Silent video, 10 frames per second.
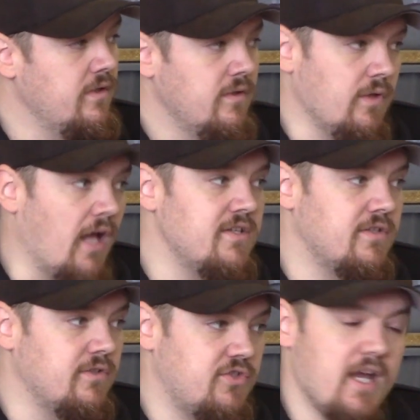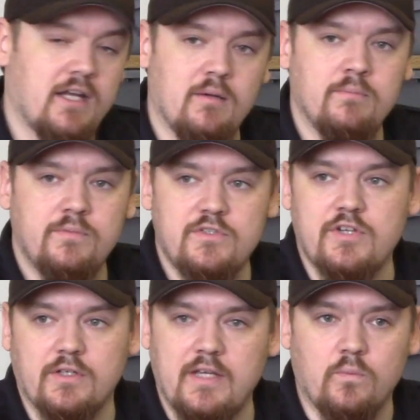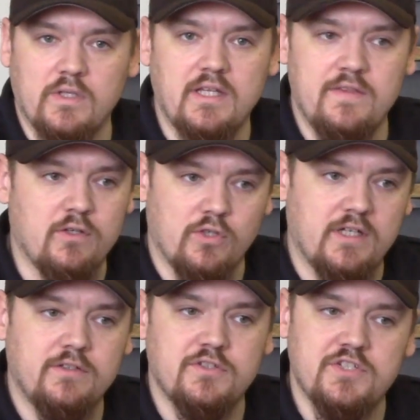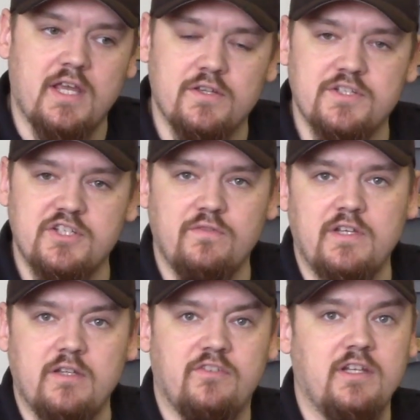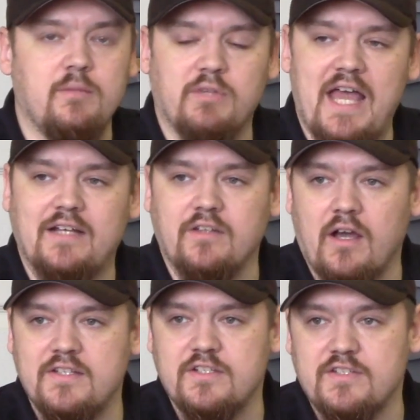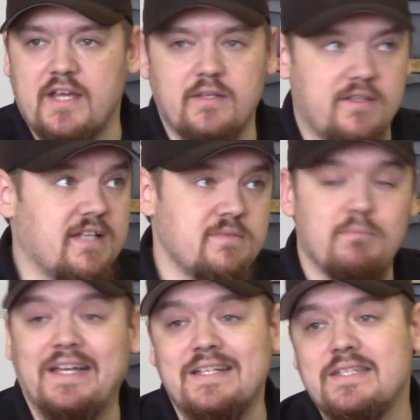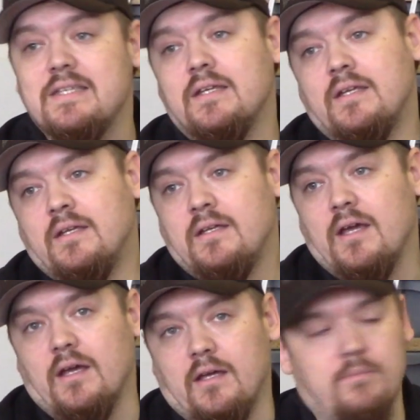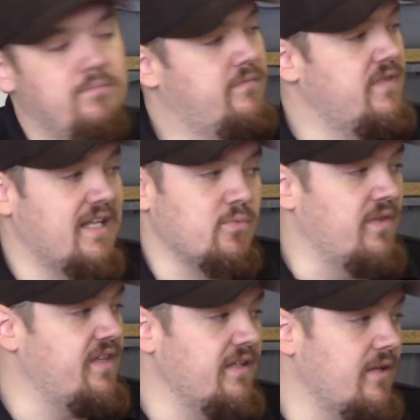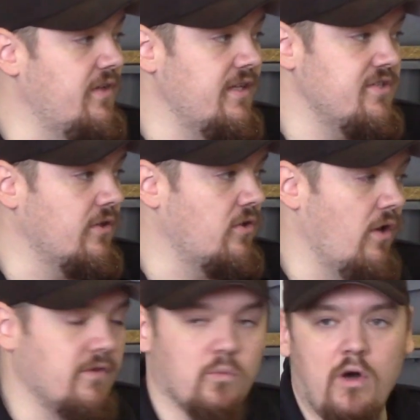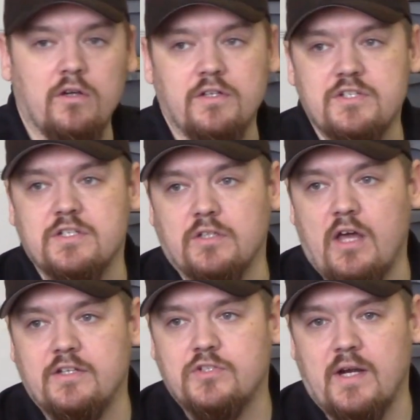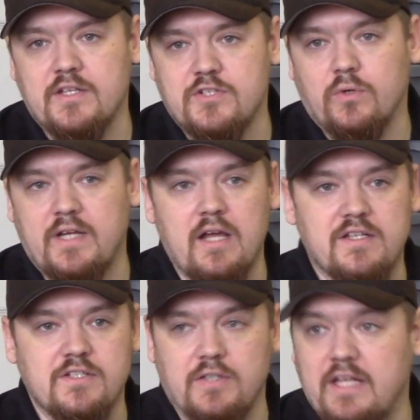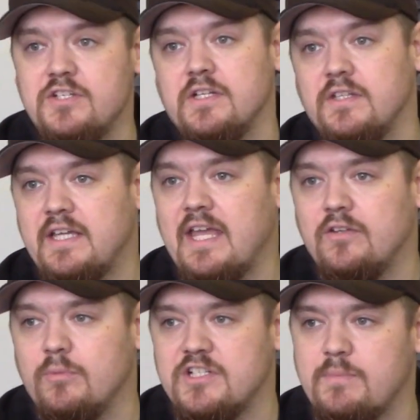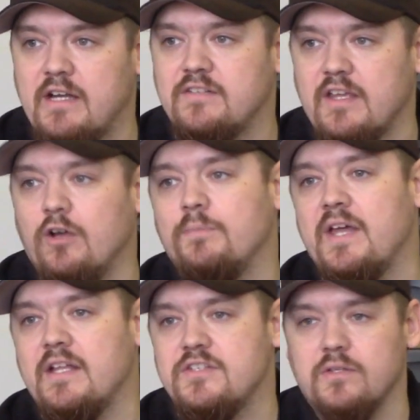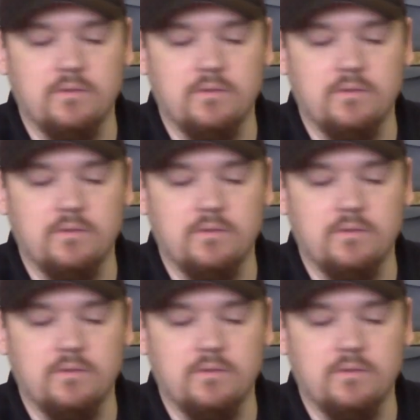I'd check them, start getting really in there, looking at their scales to see if you see any black dots, because that's mites. That's one thing that they start crawling in the water dishes a lot to try to soak it out because they're itching and they can't do much about to help that. So